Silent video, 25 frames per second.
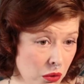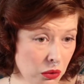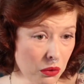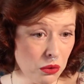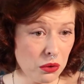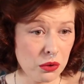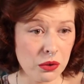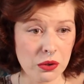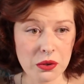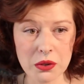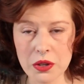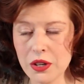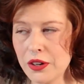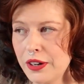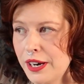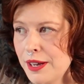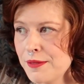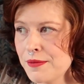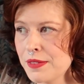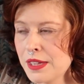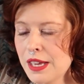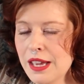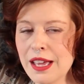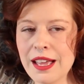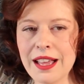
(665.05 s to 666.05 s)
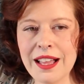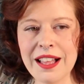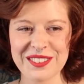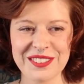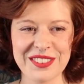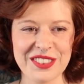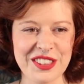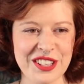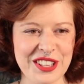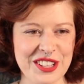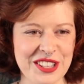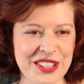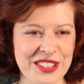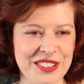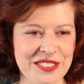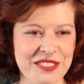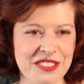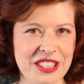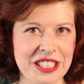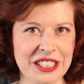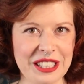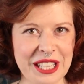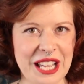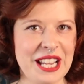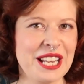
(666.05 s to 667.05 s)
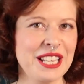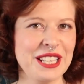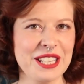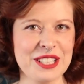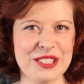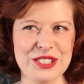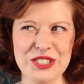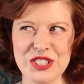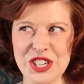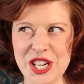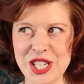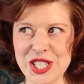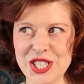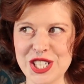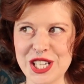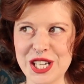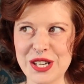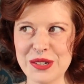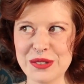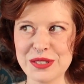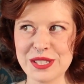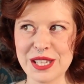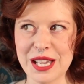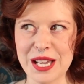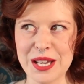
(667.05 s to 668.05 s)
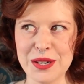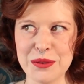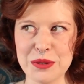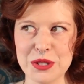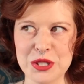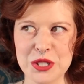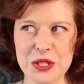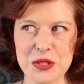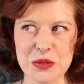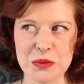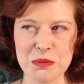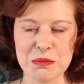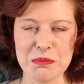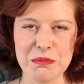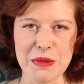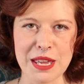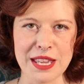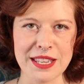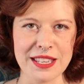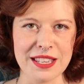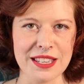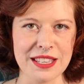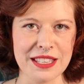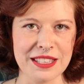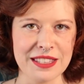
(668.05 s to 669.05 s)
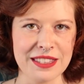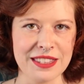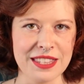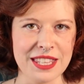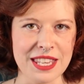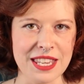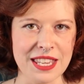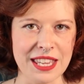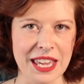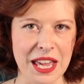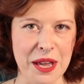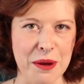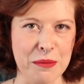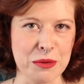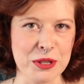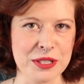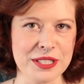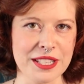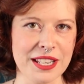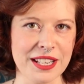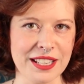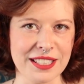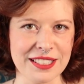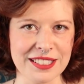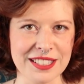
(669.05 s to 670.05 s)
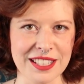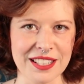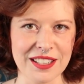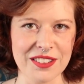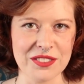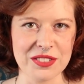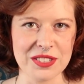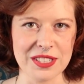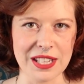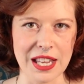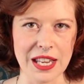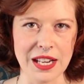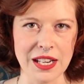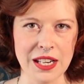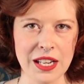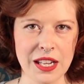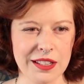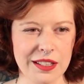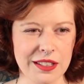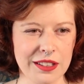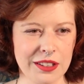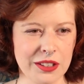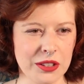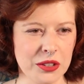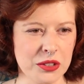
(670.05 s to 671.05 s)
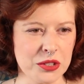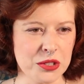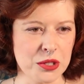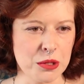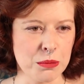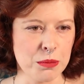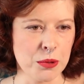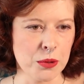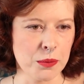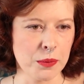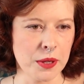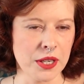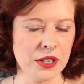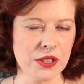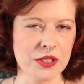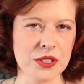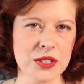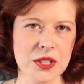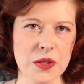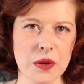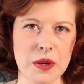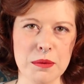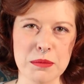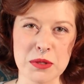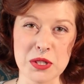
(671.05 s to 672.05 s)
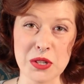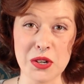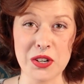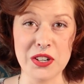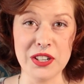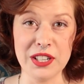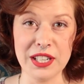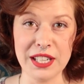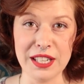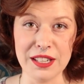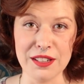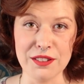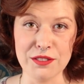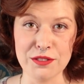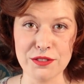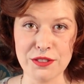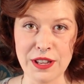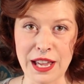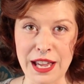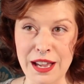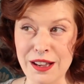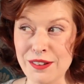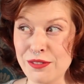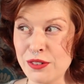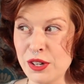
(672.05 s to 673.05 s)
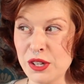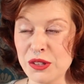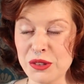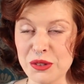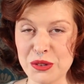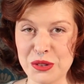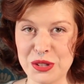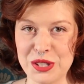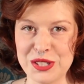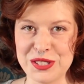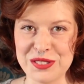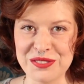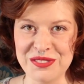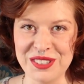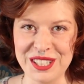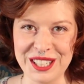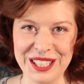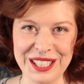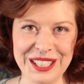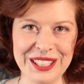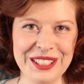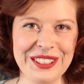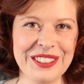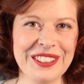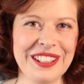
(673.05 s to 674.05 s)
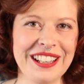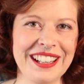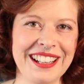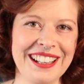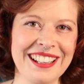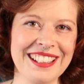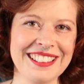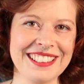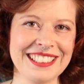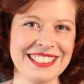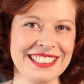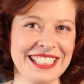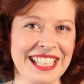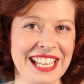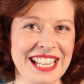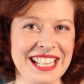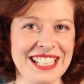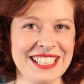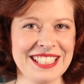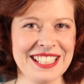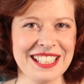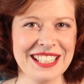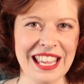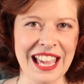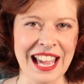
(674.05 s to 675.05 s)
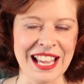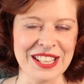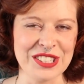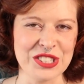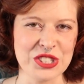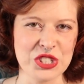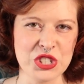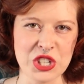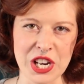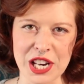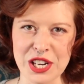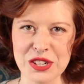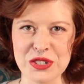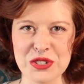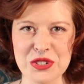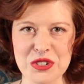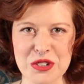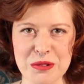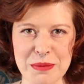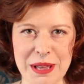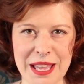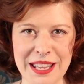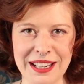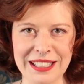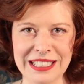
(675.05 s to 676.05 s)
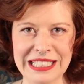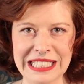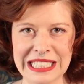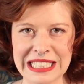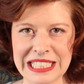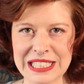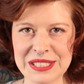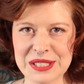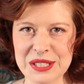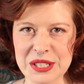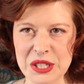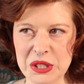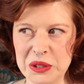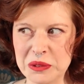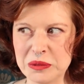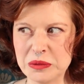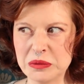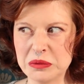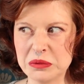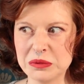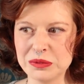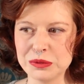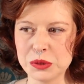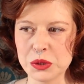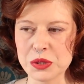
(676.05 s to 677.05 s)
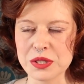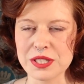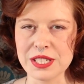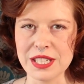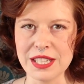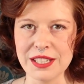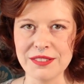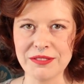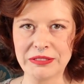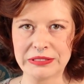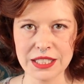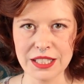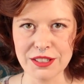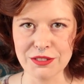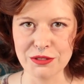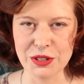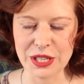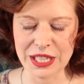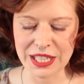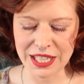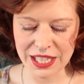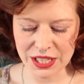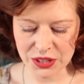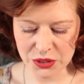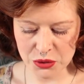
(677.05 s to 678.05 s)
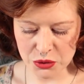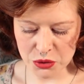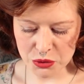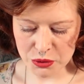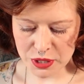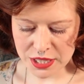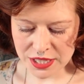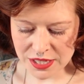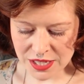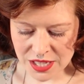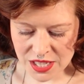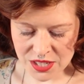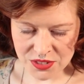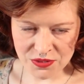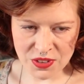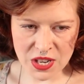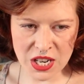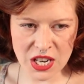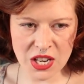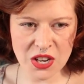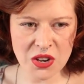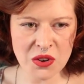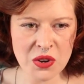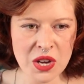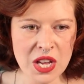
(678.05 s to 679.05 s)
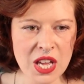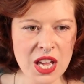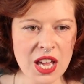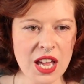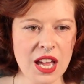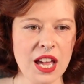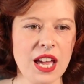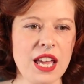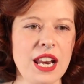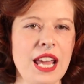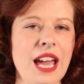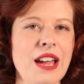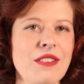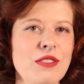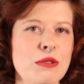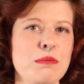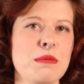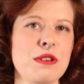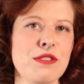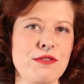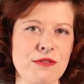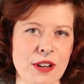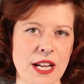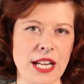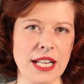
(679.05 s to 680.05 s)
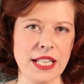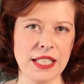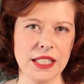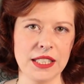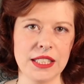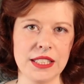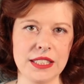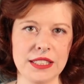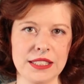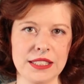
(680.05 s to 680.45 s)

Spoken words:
Oof, all right. The light is changing outside, which is making the camera settings that I've set look super weird, so I'm sorry if halfway through this video the light has changed dramatically, so we'll see if we can get through the rest of this video and have it be fine.